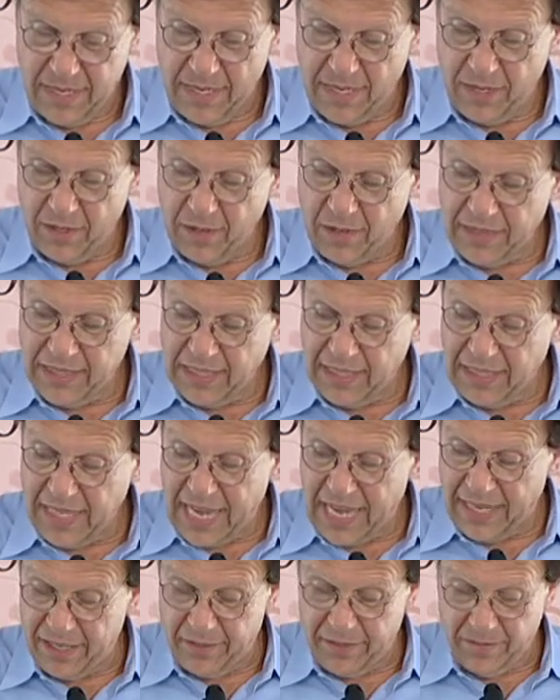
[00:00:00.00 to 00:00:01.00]
You know, there's a
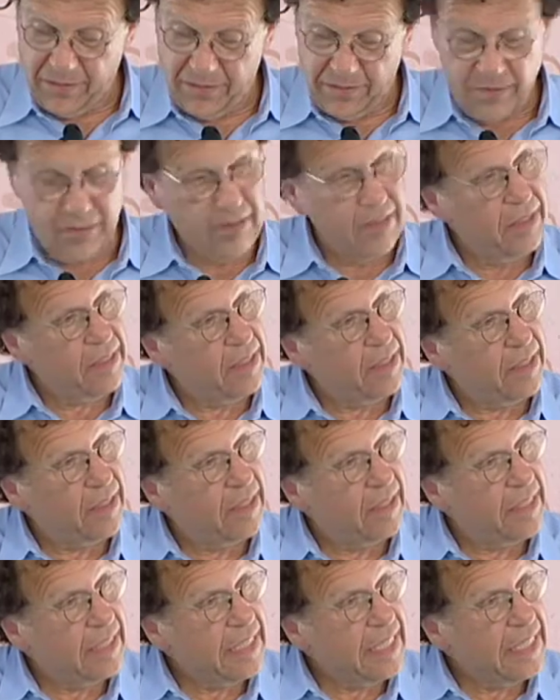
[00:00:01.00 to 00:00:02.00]
lot of
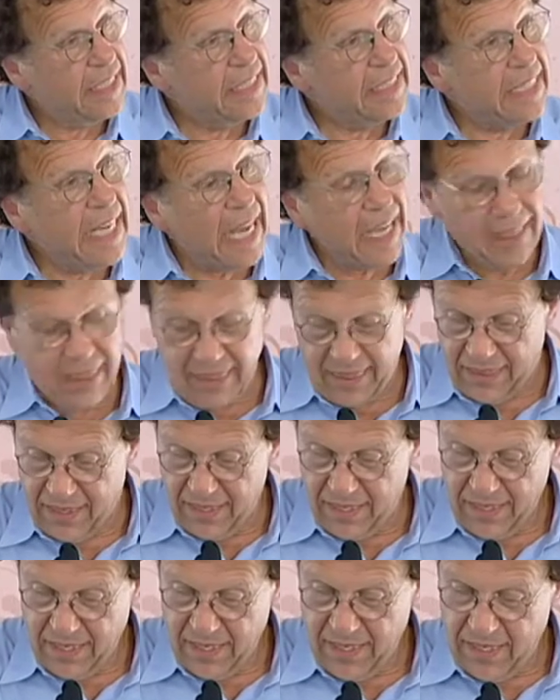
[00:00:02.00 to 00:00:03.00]
death
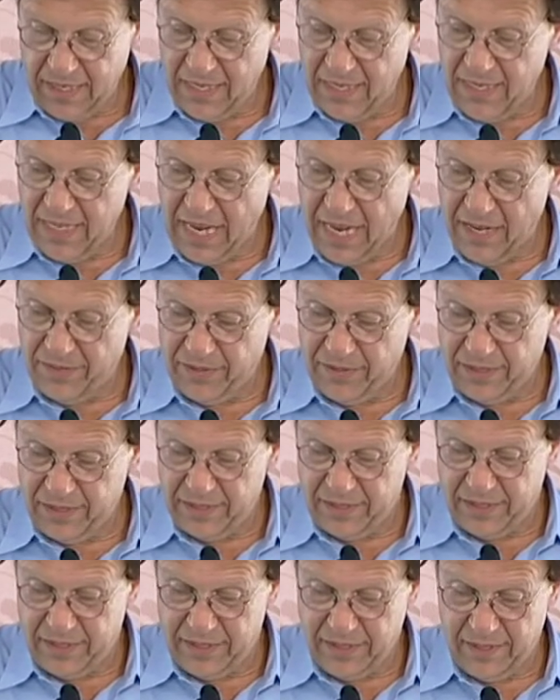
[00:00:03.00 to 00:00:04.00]
in
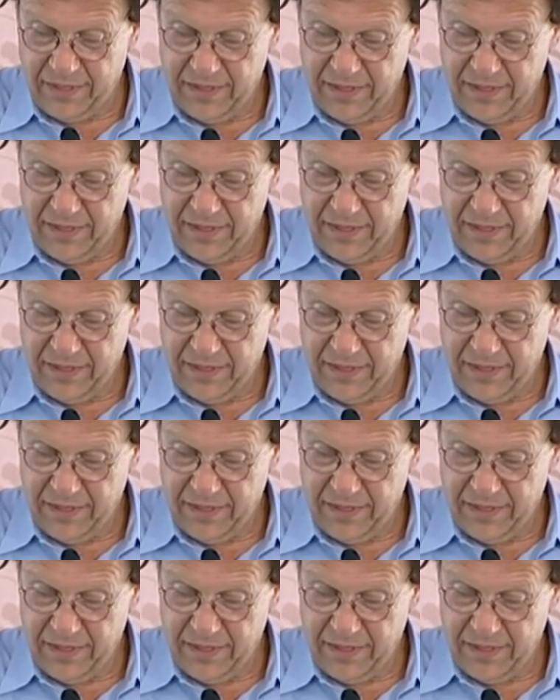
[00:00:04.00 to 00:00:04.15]
novels.